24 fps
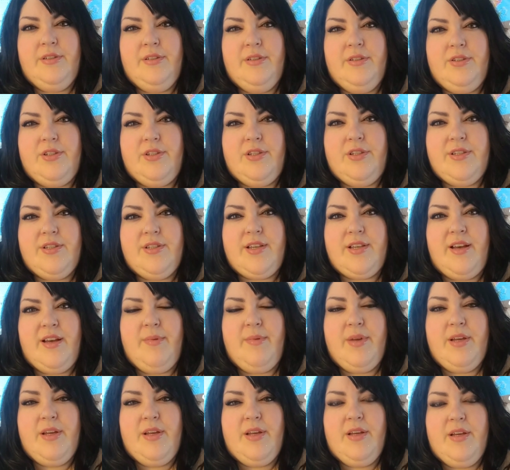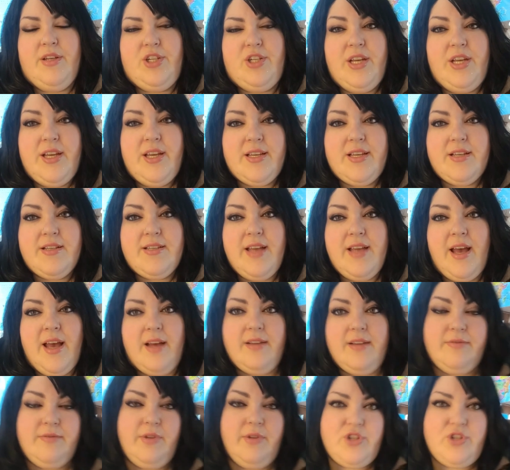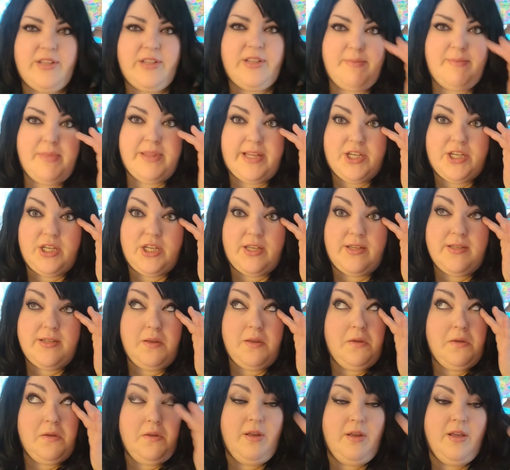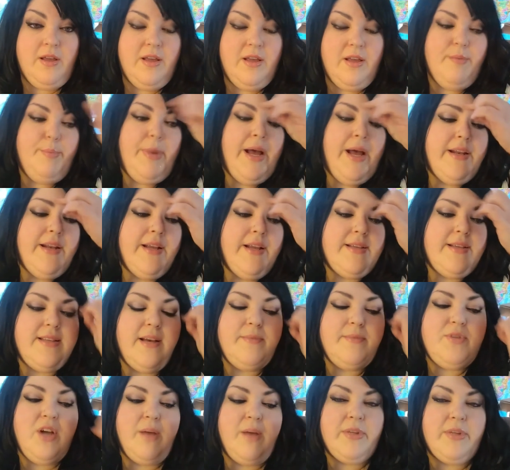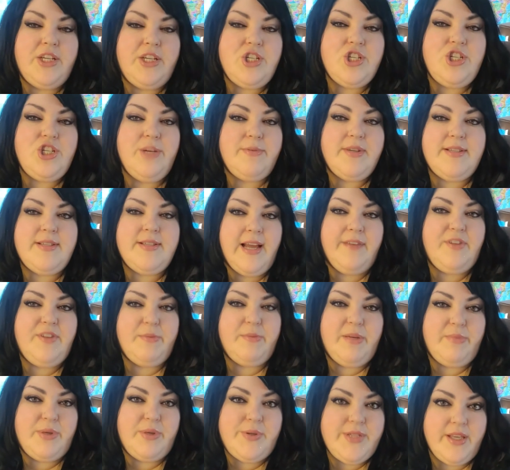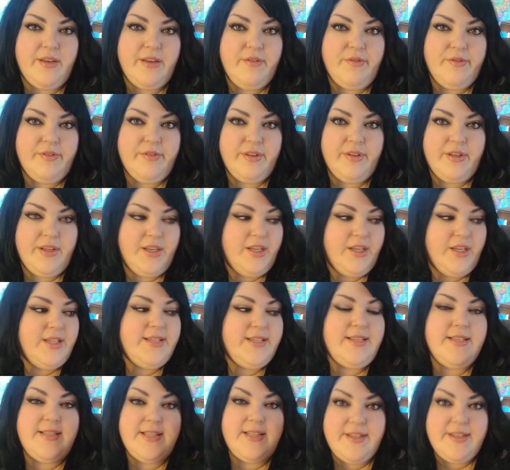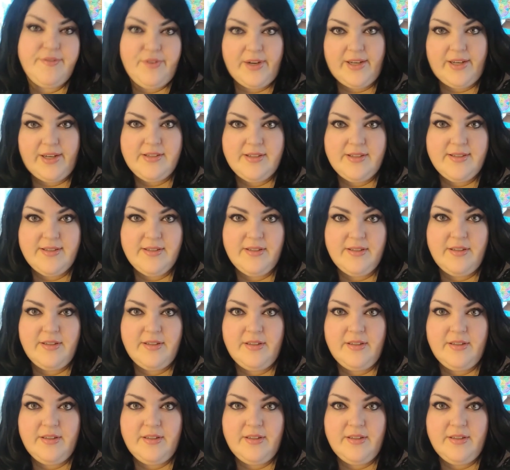She's a sub. She is, yeah. No, she'll admit that she is. But a sub-dom relationship doesn't have to be abusive. This is the difference.